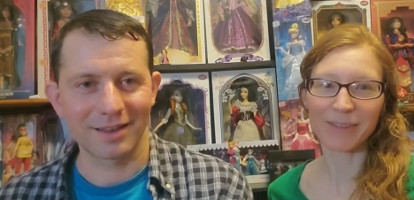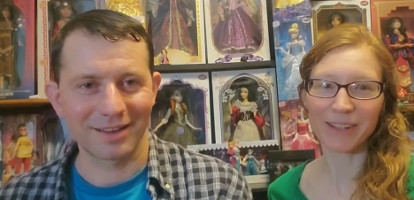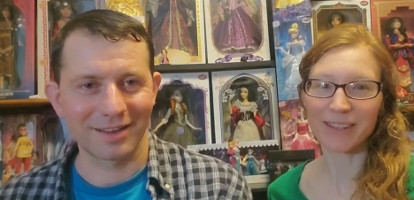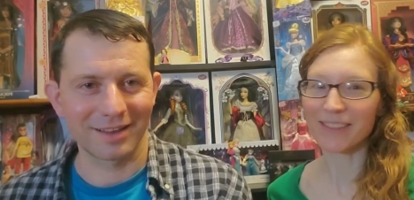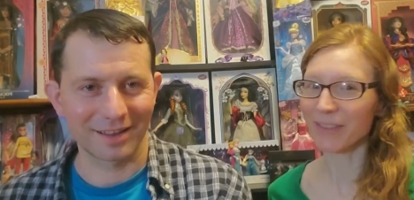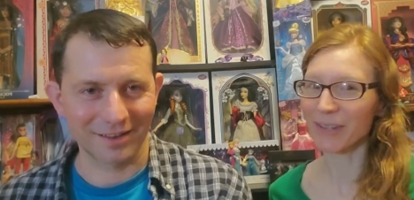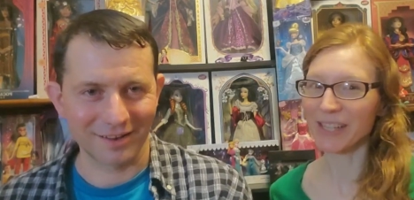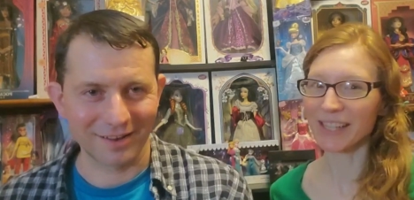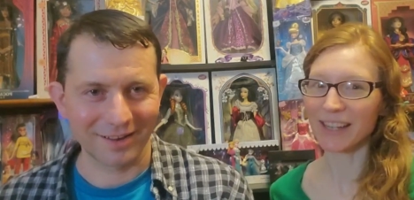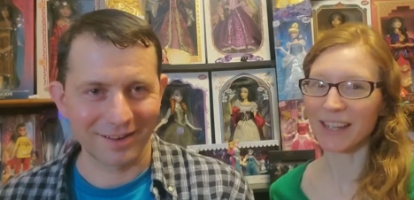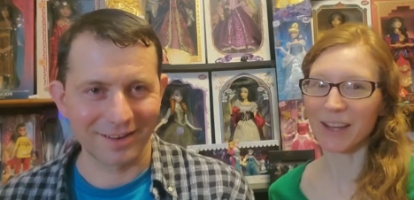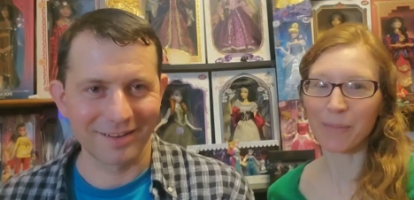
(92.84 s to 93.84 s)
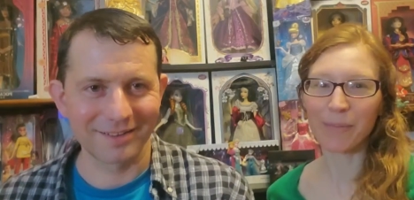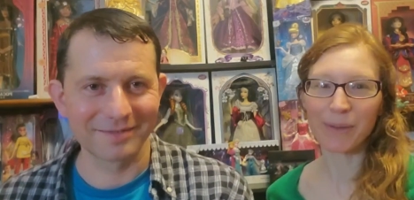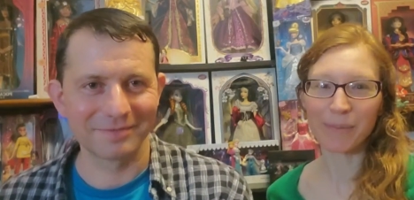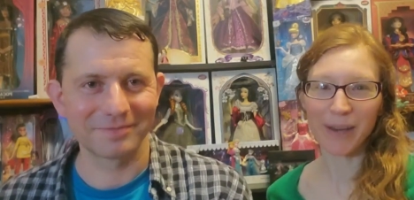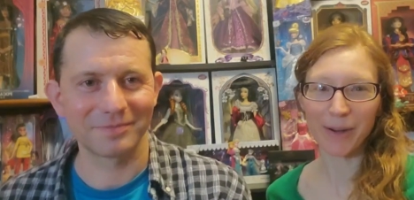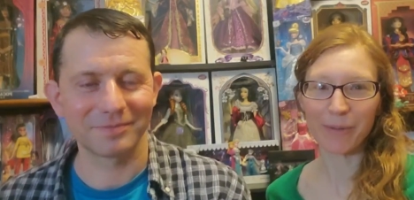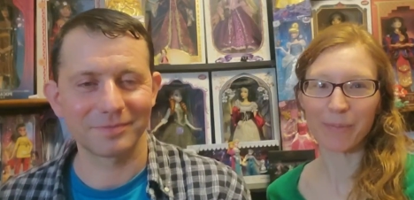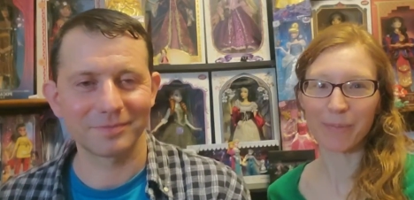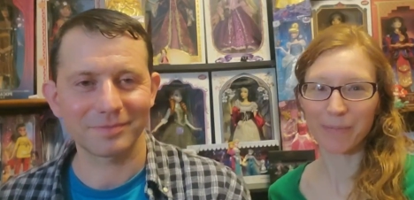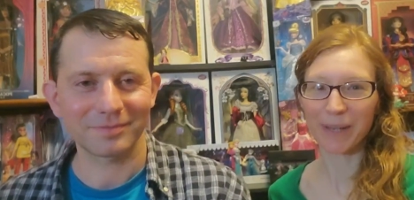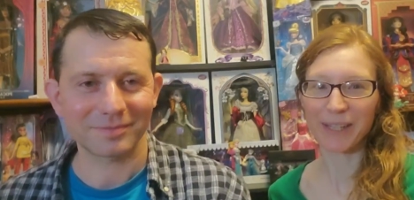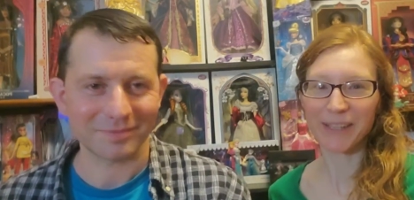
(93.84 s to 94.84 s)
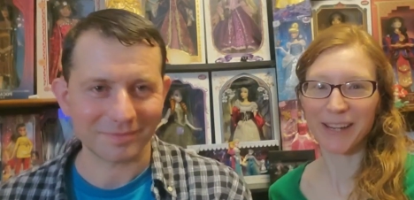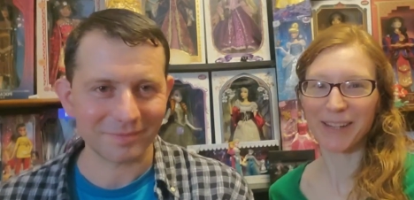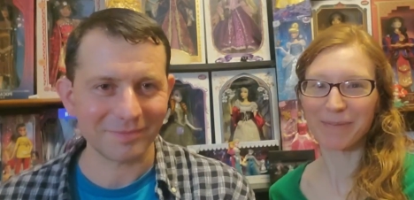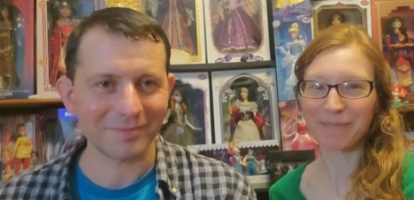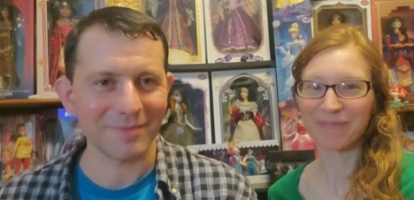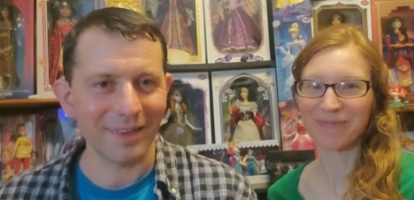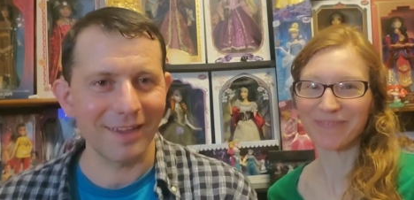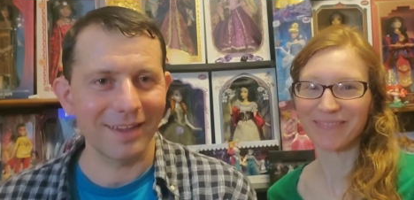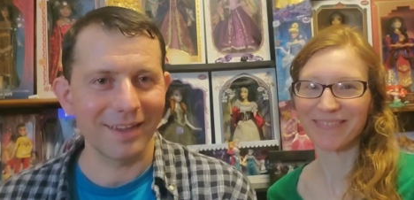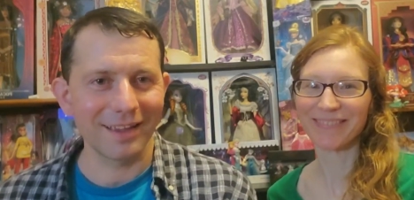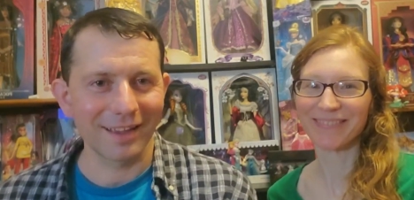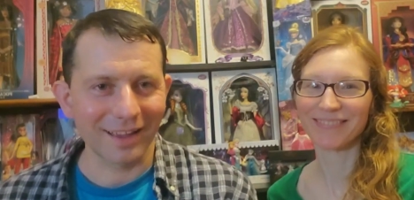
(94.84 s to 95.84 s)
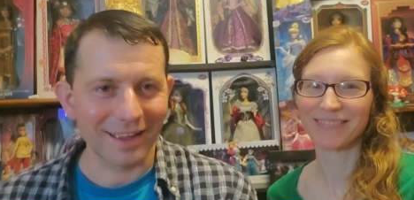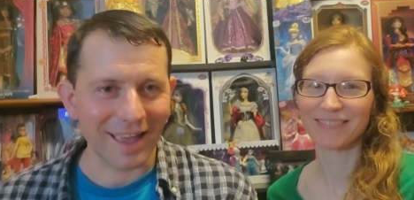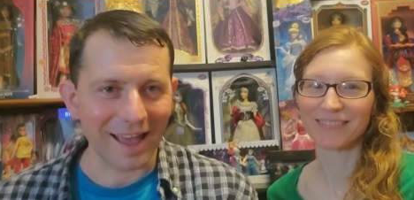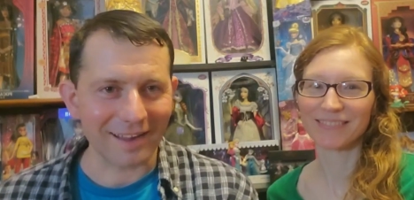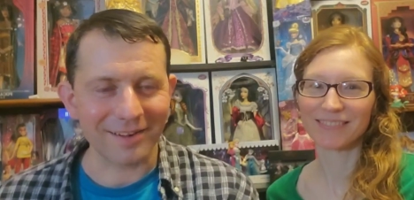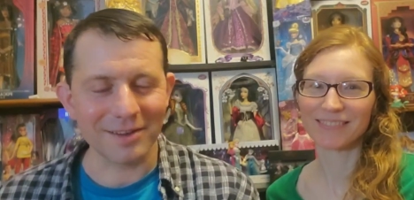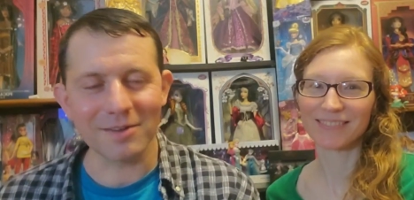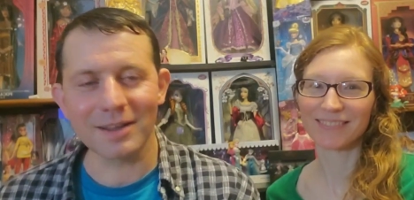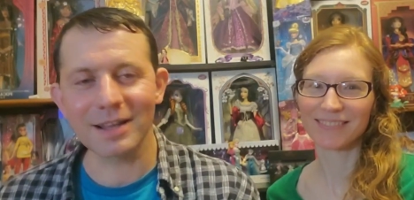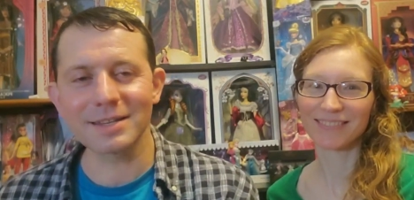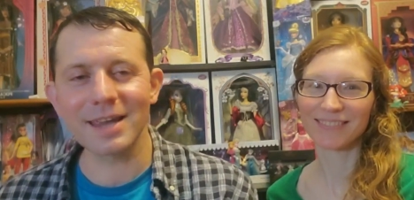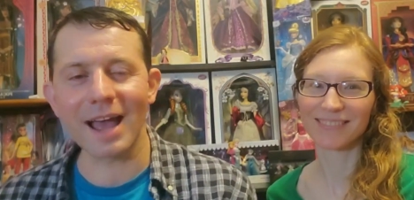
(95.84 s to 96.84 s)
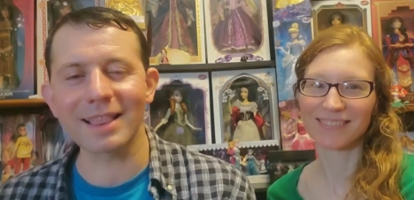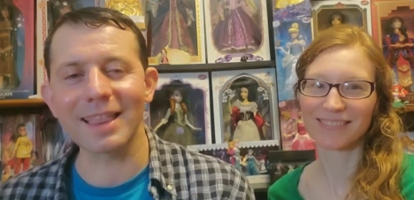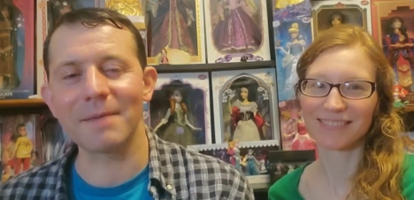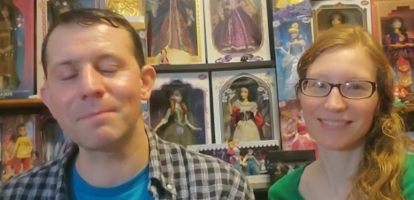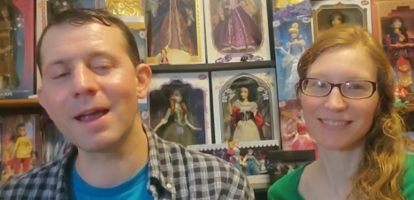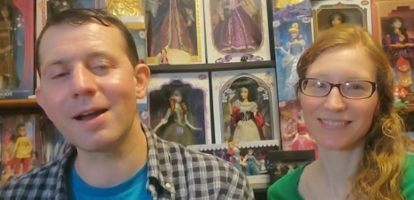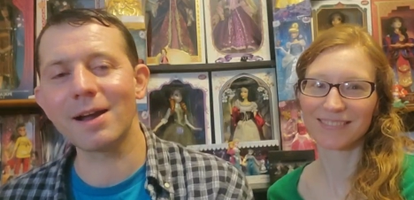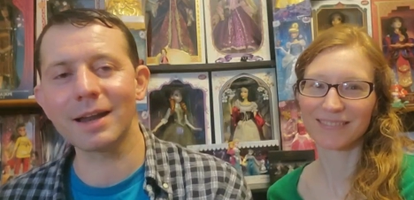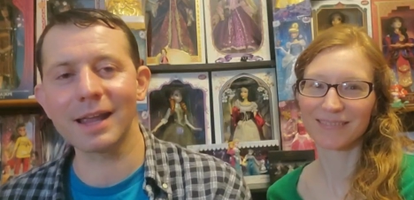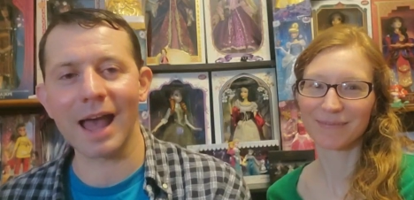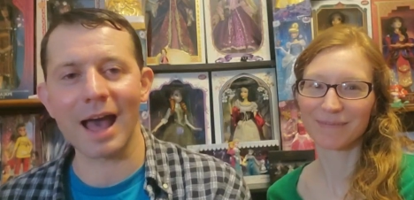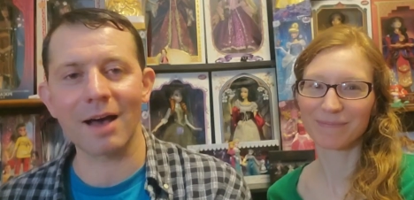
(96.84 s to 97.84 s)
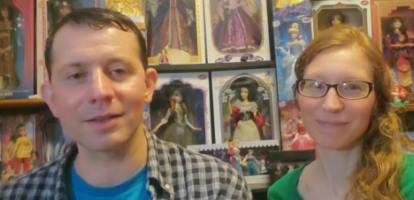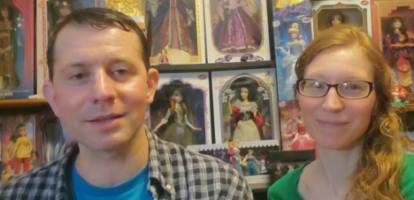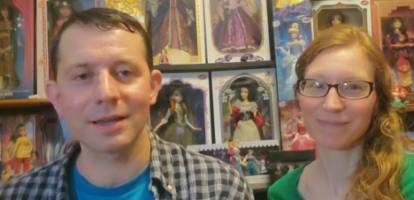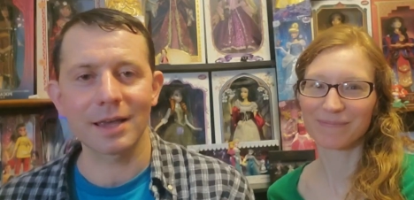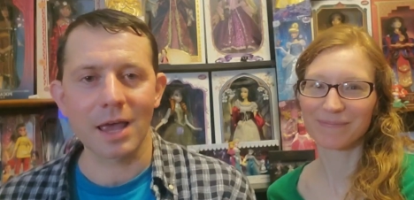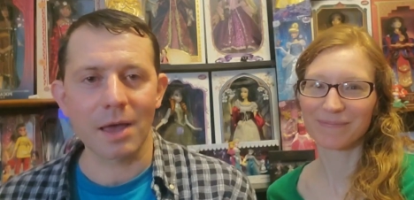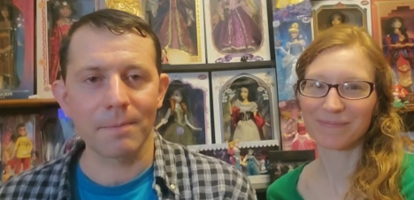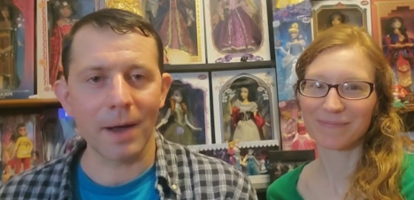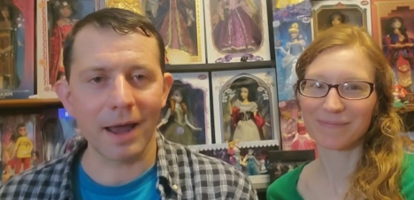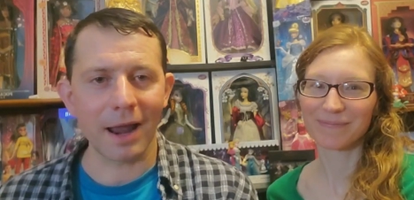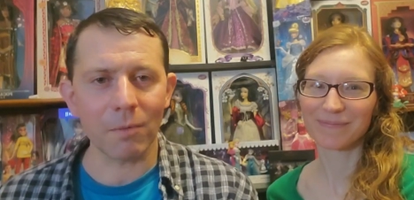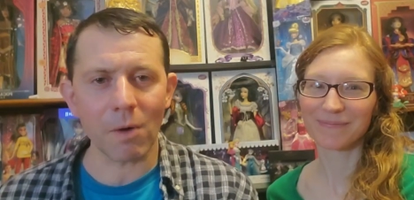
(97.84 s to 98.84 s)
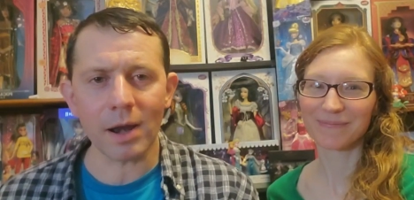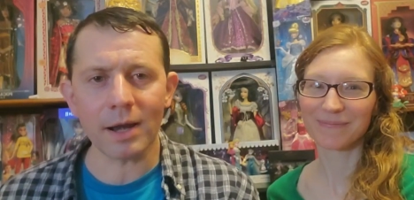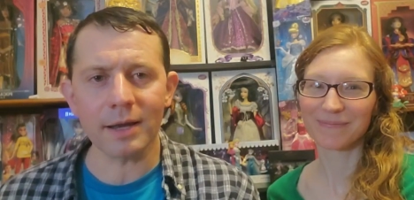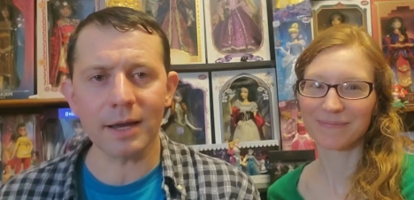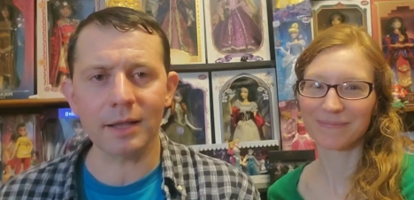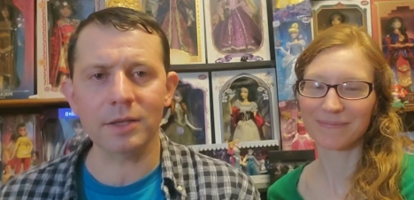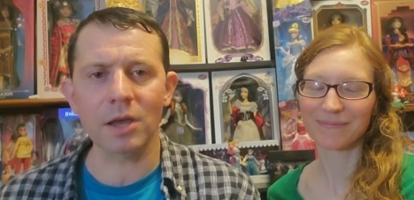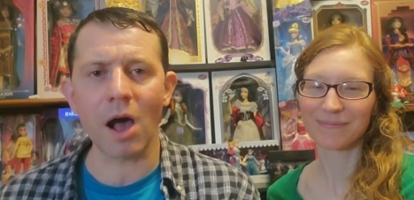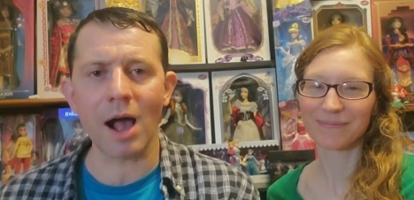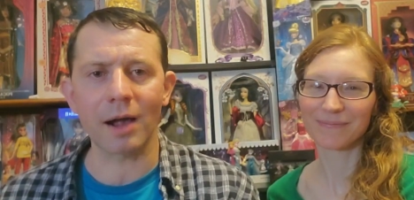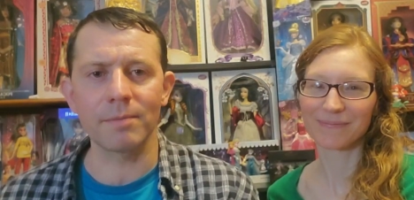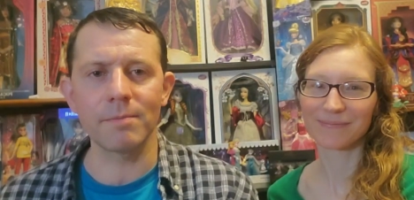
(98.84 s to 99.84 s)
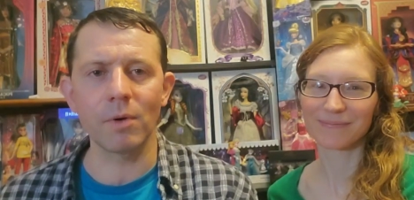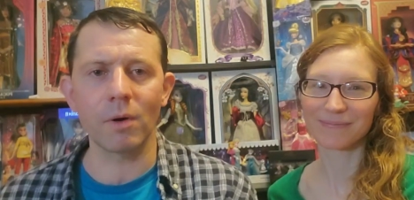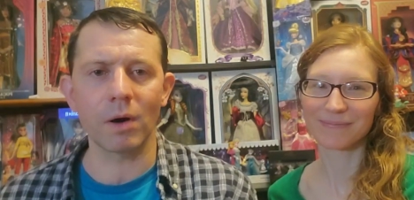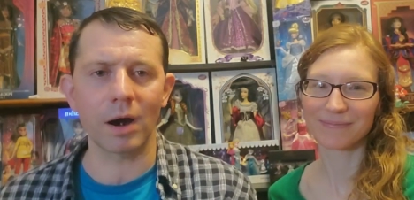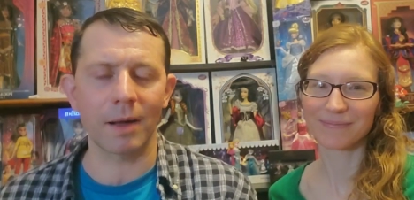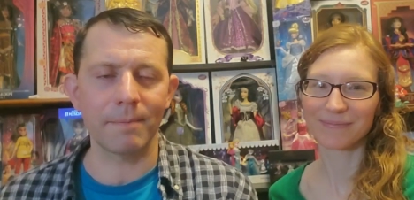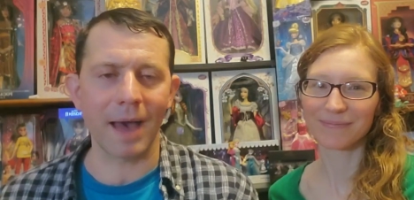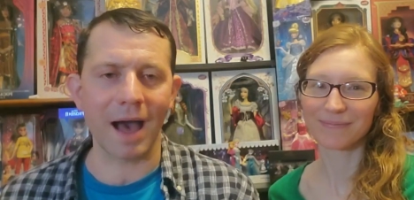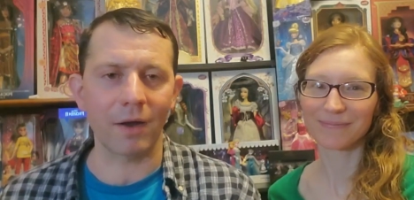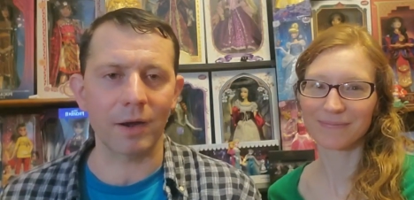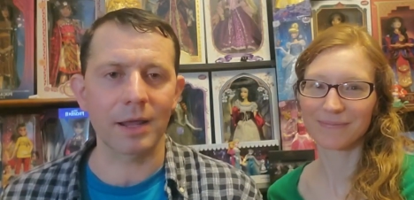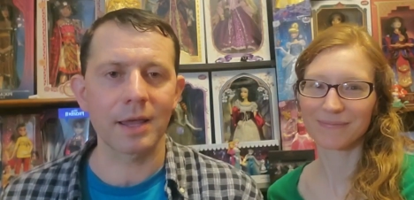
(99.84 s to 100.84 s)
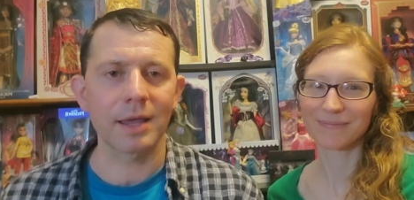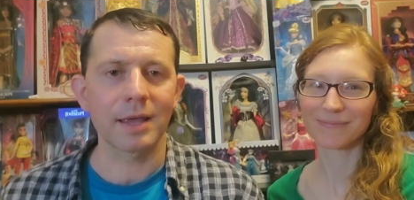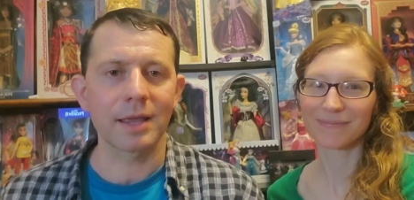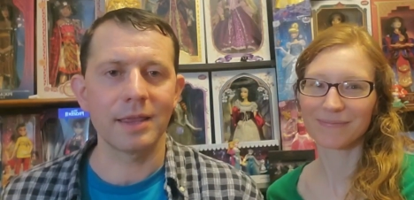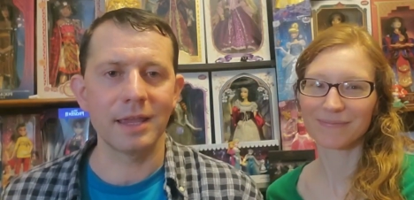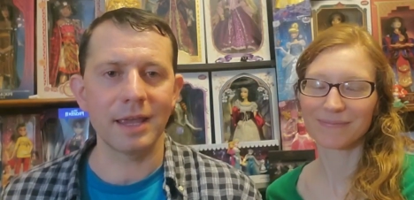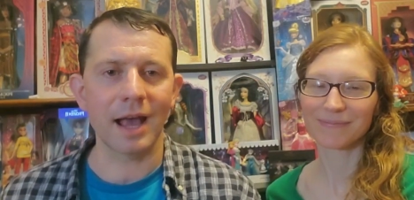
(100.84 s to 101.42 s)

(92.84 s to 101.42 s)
Speaker 1: is going to help them out big time.
Speaker 2: Yeah, so you can check that parody out. But I wanted to talk more about the